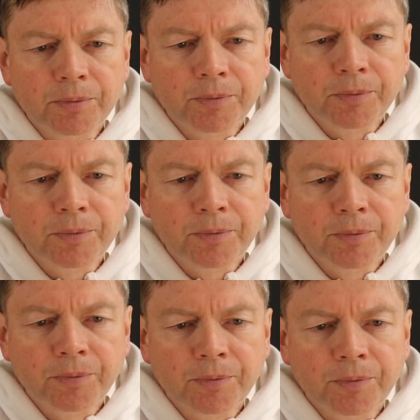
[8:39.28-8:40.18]

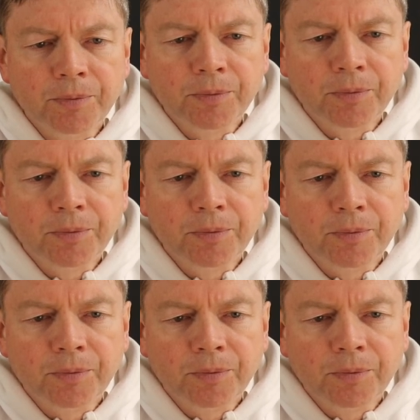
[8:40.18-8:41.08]

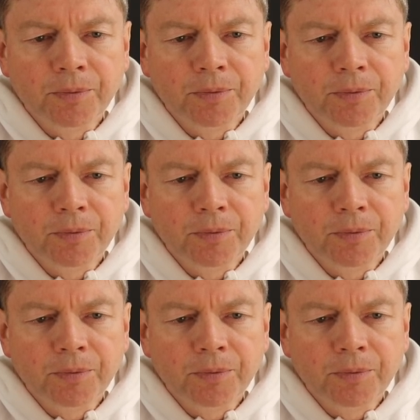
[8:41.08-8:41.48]
(silence)